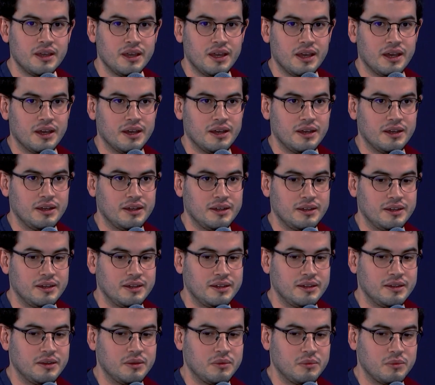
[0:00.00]

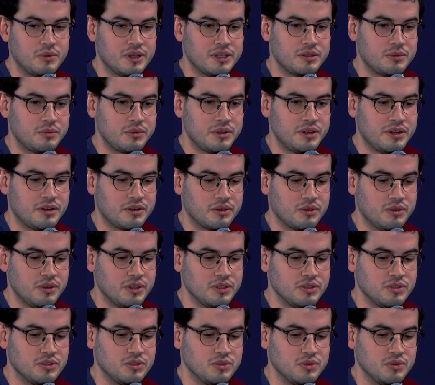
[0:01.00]
And what we are
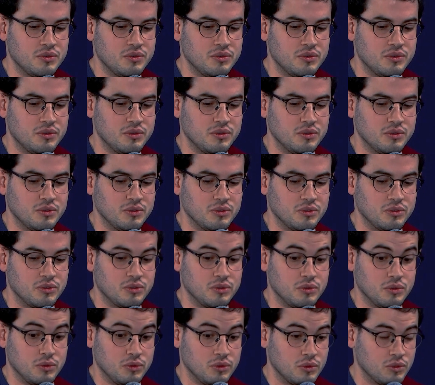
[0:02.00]
going to
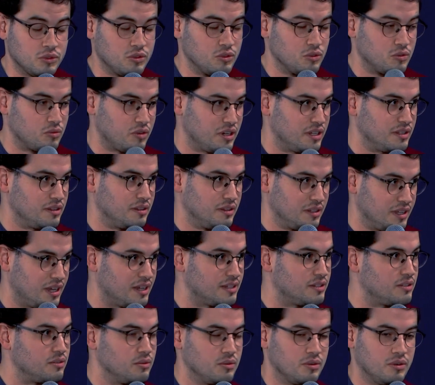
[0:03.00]
do to train
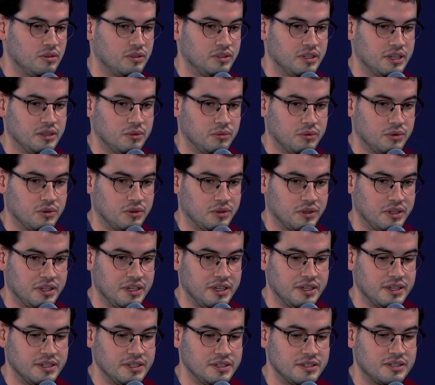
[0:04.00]
that neural network
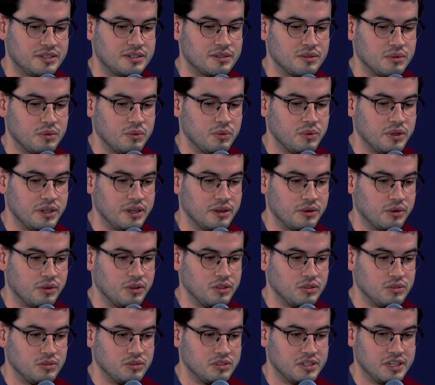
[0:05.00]
is we are going
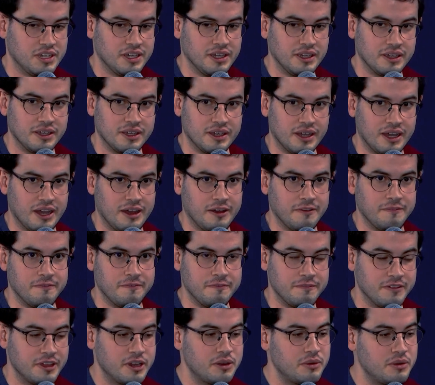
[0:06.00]
to take a
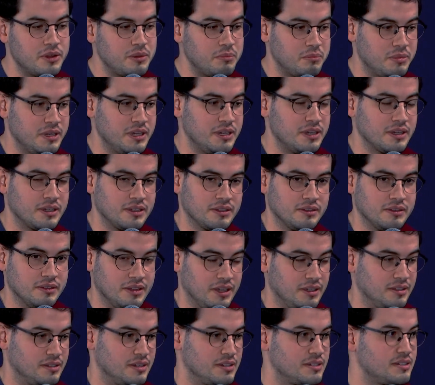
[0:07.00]
very big
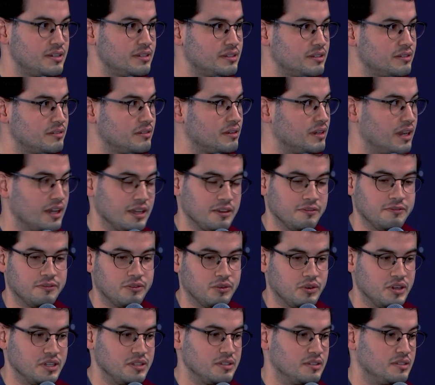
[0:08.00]
data set, like
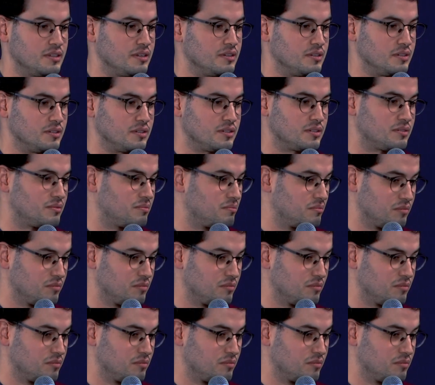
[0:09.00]
for instance,